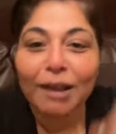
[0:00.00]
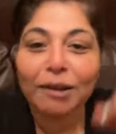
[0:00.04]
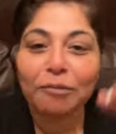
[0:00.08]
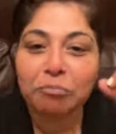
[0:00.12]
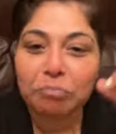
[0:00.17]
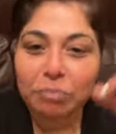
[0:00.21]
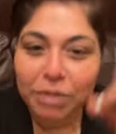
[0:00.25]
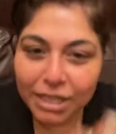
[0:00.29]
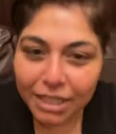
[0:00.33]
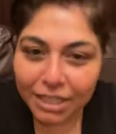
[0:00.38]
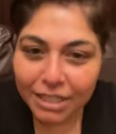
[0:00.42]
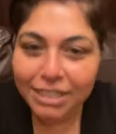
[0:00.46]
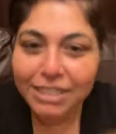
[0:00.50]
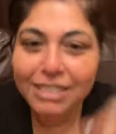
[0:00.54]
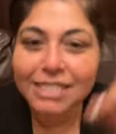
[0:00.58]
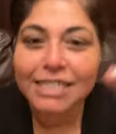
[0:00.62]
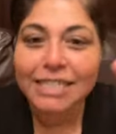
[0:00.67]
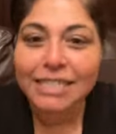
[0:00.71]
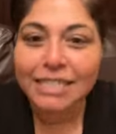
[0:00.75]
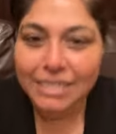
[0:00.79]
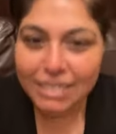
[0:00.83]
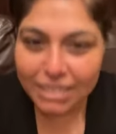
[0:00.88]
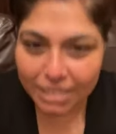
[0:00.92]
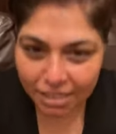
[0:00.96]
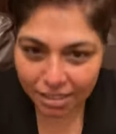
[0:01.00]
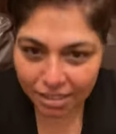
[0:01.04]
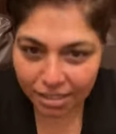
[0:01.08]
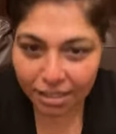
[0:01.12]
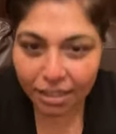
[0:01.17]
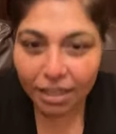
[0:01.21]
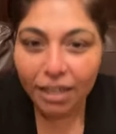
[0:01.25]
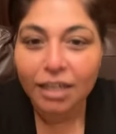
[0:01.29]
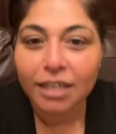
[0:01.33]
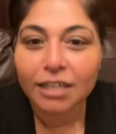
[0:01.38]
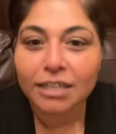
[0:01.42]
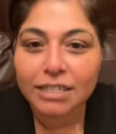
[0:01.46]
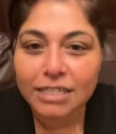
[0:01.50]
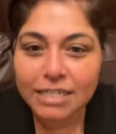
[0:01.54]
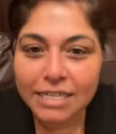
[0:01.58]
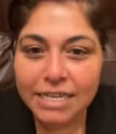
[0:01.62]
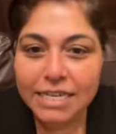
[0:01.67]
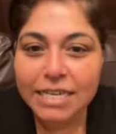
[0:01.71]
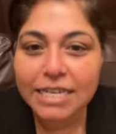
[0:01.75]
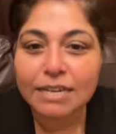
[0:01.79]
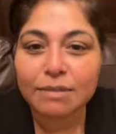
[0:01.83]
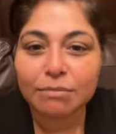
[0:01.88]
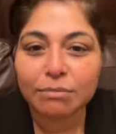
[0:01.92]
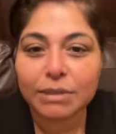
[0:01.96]
means tea,
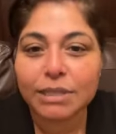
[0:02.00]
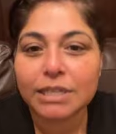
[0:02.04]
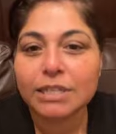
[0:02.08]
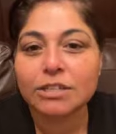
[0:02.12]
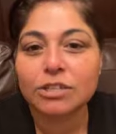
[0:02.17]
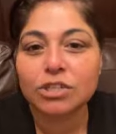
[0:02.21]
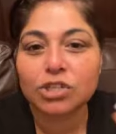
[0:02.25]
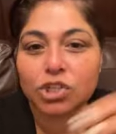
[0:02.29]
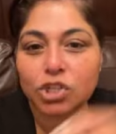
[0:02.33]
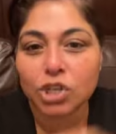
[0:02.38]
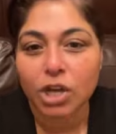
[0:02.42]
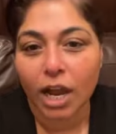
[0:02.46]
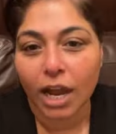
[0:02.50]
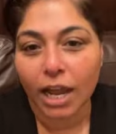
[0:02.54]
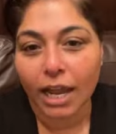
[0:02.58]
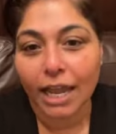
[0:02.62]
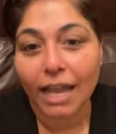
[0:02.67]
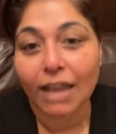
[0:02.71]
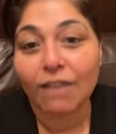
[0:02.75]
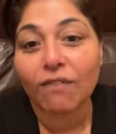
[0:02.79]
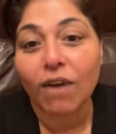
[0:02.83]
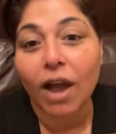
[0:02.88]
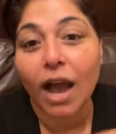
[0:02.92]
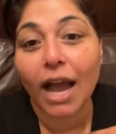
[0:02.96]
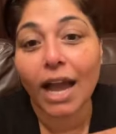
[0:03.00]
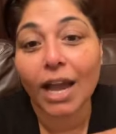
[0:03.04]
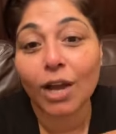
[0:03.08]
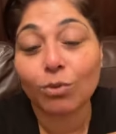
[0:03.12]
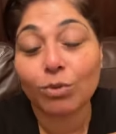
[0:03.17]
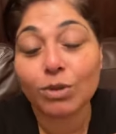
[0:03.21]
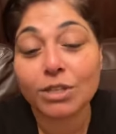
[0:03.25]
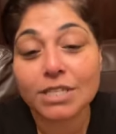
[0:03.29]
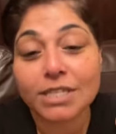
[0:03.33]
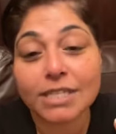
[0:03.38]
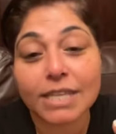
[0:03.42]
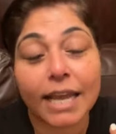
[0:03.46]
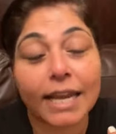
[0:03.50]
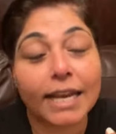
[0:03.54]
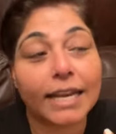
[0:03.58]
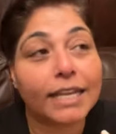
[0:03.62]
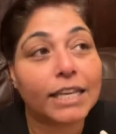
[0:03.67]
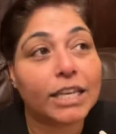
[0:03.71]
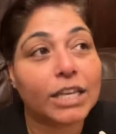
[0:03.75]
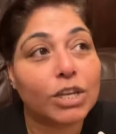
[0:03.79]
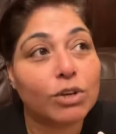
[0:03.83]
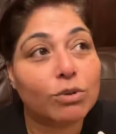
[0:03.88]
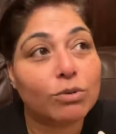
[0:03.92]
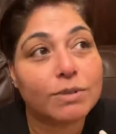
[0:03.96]
tea means chai. If I was
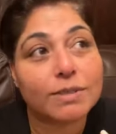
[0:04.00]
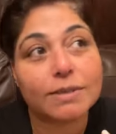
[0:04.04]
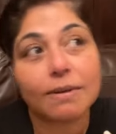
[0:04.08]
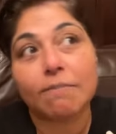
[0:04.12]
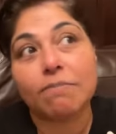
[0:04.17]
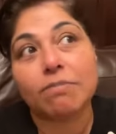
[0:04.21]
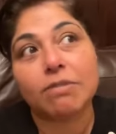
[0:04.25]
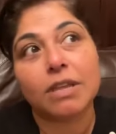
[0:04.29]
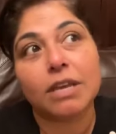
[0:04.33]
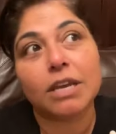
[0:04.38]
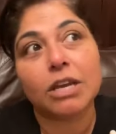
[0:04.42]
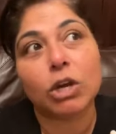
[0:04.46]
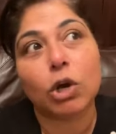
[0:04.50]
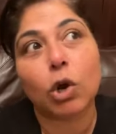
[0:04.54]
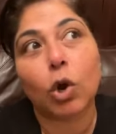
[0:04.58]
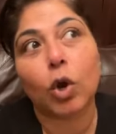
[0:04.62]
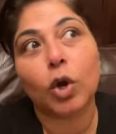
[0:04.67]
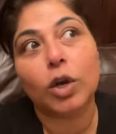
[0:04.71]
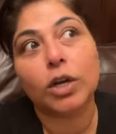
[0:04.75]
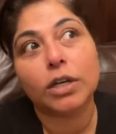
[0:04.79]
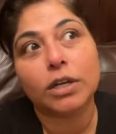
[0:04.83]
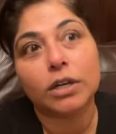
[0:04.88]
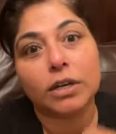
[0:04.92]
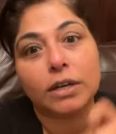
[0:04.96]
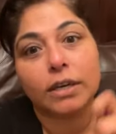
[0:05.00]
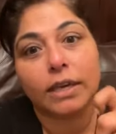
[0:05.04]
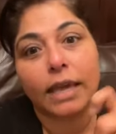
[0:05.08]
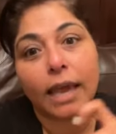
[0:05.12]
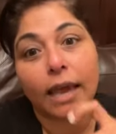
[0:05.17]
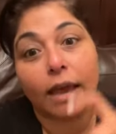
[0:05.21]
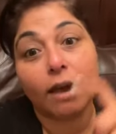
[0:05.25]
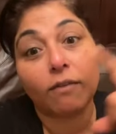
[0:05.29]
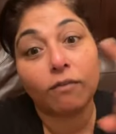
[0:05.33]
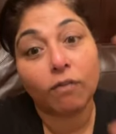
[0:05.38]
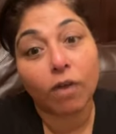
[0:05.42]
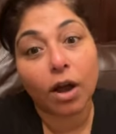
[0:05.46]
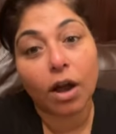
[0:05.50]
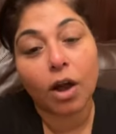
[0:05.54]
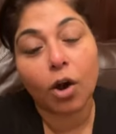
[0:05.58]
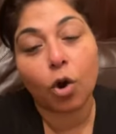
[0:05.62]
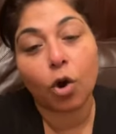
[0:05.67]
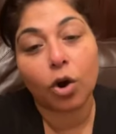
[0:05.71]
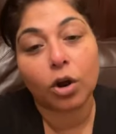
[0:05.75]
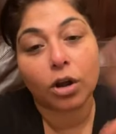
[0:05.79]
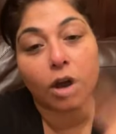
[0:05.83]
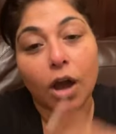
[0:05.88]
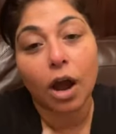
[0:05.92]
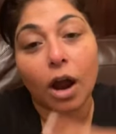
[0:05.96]
selling you something called a kahwa
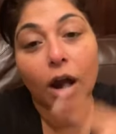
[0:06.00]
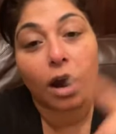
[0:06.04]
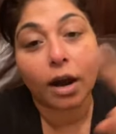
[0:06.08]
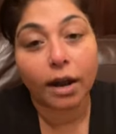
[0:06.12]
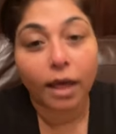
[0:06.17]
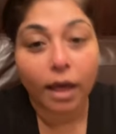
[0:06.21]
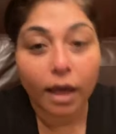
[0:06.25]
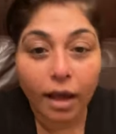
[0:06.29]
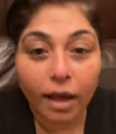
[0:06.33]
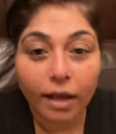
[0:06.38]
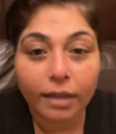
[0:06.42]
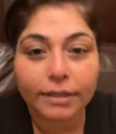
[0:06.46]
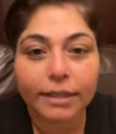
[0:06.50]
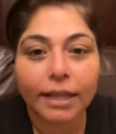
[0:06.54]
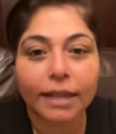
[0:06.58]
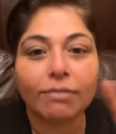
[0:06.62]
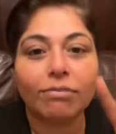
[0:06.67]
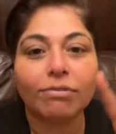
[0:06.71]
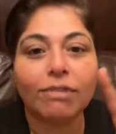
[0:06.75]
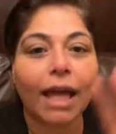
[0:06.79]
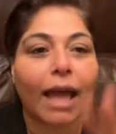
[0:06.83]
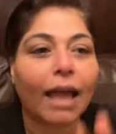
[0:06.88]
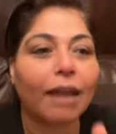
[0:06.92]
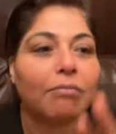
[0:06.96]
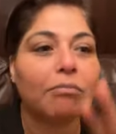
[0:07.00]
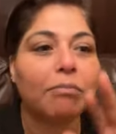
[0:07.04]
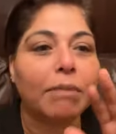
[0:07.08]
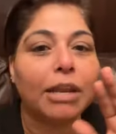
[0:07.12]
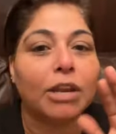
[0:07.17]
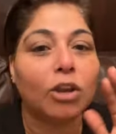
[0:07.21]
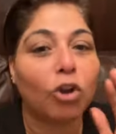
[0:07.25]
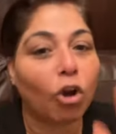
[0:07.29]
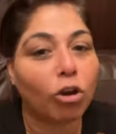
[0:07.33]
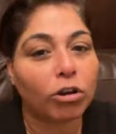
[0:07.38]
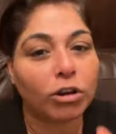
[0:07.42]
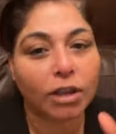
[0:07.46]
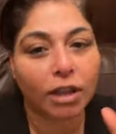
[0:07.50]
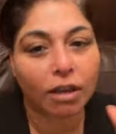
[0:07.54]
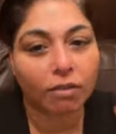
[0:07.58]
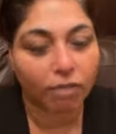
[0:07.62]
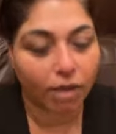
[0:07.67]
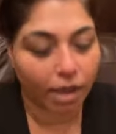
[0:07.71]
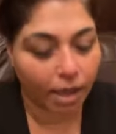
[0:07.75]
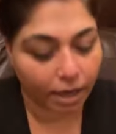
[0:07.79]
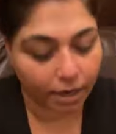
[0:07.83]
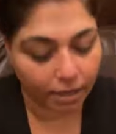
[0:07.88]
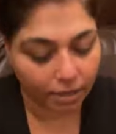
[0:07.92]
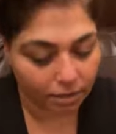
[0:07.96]
or kadha, then that may not have
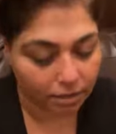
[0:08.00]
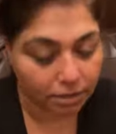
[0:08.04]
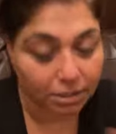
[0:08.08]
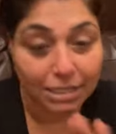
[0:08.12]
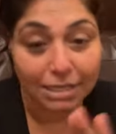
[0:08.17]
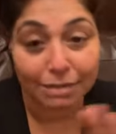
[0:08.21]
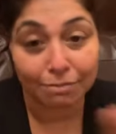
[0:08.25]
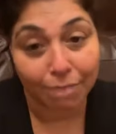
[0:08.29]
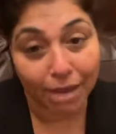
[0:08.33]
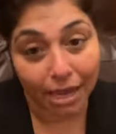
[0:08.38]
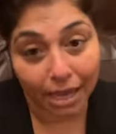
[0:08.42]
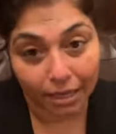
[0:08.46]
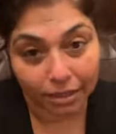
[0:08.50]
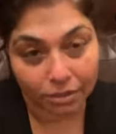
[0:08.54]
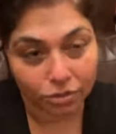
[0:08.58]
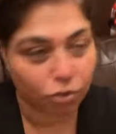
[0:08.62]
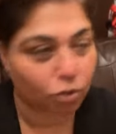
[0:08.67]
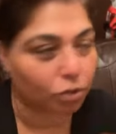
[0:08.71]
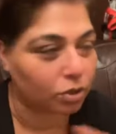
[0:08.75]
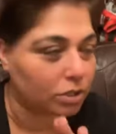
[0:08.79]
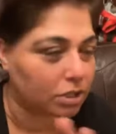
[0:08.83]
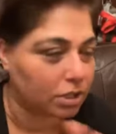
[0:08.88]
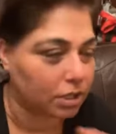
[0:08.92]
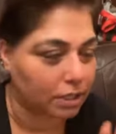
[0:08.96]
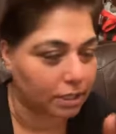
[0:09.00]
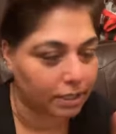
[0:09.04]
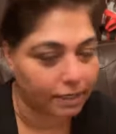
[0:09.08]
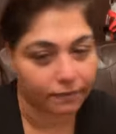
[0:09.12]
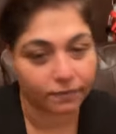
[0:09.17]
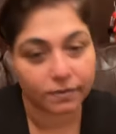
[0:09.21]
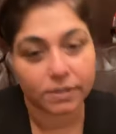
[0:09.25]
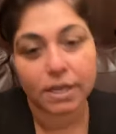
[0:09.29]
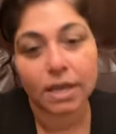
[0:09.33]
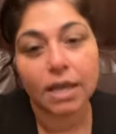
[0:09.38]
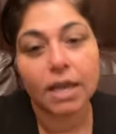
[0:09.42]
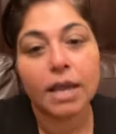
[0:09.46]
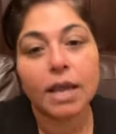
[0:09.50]
had tea bags or tea leaves.